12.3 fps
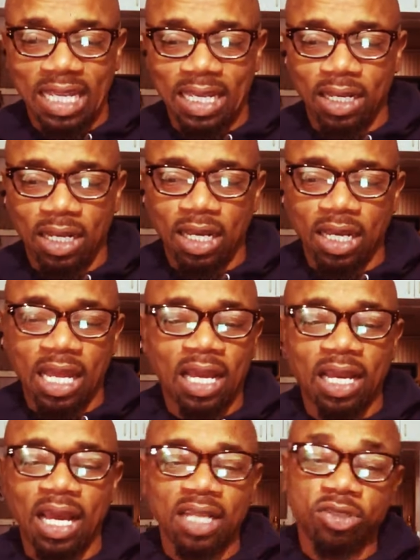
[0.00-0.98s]
And
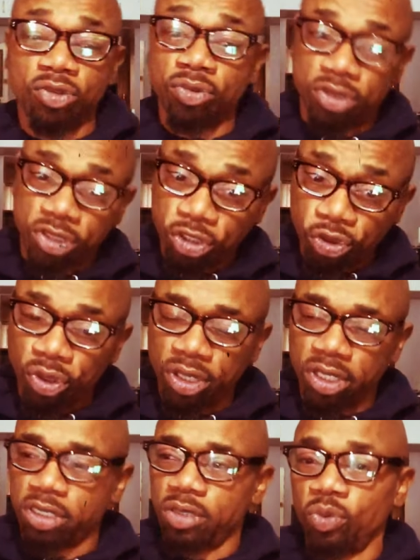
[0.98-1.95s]
I, I got too
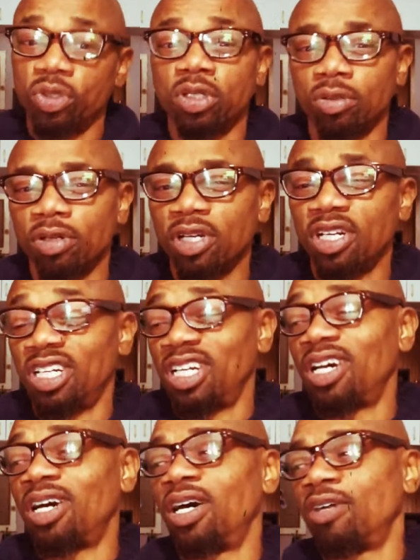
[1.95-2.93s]
serious with the word
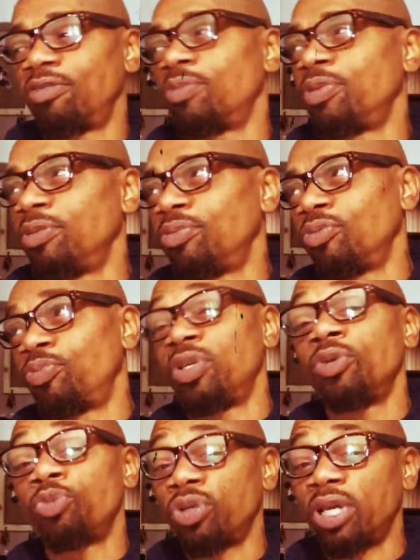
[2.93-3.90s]
of God for people.
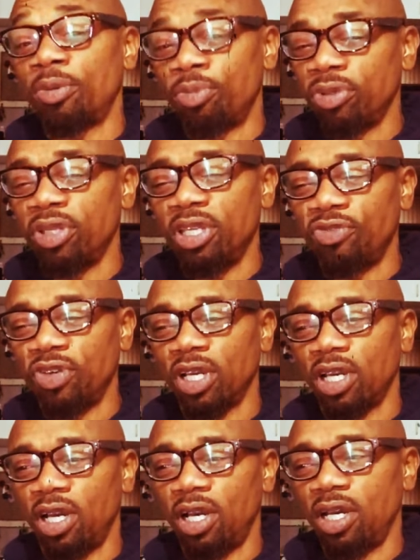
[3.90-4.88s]
People that believe
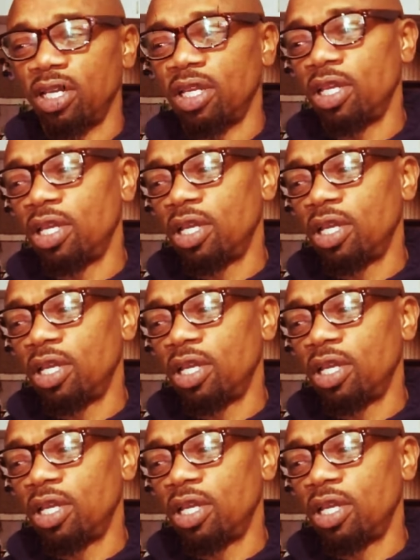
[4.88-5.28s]
in God,